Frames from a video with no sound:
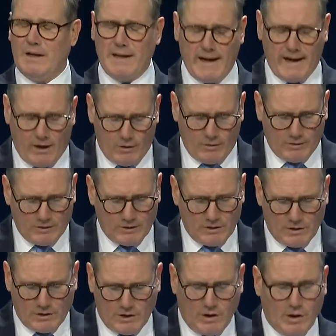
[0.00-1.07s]
Now,
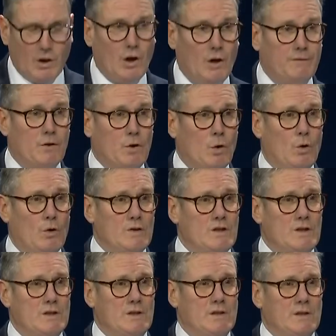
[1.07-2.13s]
of
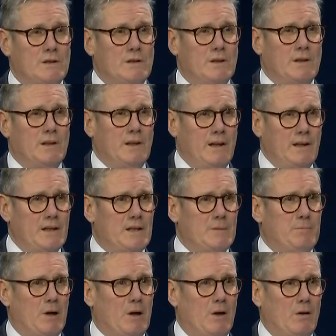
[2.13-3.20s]
course,
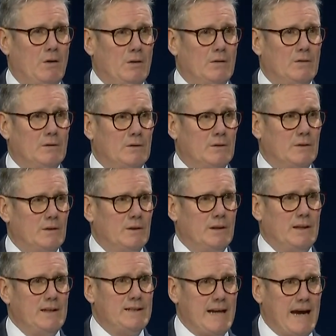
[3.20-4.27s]
Interpol
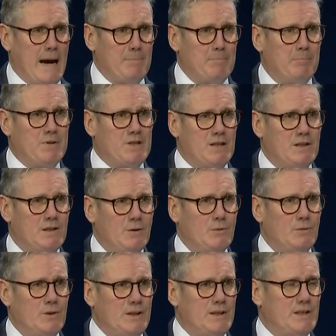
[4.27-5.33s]
is
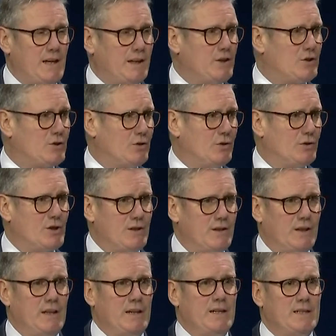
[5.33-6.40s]
absolutely central to
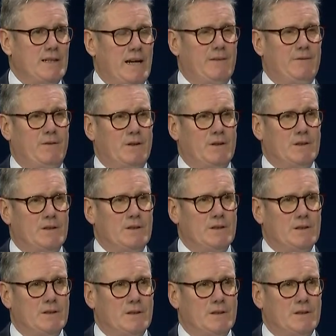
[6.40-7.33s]
these efforts.